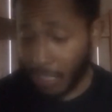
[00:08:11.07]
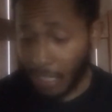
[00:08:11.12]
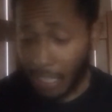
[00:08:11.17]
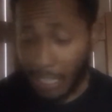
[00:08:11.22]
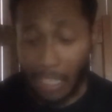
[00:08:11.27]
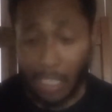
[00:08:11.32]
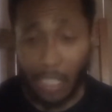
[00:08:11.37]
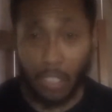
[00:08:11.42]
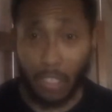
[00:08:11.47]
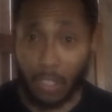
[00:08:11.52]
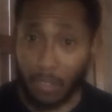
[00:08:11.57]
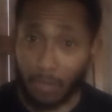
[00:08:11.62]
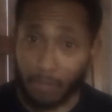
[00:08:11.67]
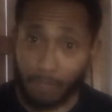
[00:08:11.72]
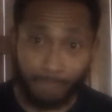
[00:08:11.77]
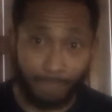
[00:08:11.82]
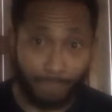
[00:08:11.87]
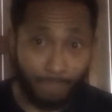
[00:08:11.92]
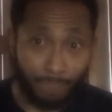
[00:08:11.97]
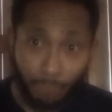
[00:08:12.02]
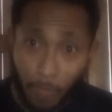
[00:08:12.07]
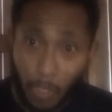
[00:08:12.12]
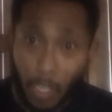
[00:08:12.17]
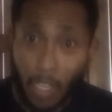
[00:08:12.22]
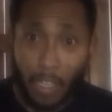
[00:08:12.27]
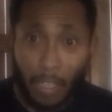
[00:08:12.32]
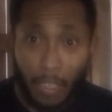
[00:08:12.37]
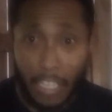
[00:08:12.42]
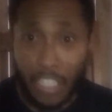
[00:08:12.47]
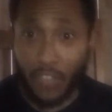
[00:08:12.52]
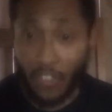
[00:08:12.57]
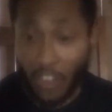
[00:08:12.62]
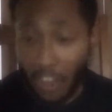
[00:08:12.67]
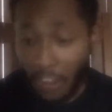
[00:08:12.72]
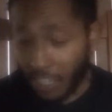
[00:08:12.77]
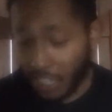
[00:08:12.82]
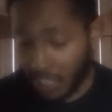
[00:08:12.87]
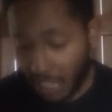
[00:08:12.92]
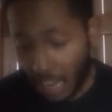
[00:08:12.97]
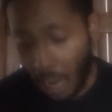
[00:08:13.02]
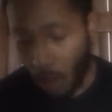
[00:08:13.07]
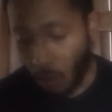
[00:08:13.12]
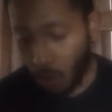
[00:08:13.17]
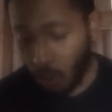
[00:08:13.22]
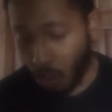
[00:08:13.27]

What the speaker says: is very stout.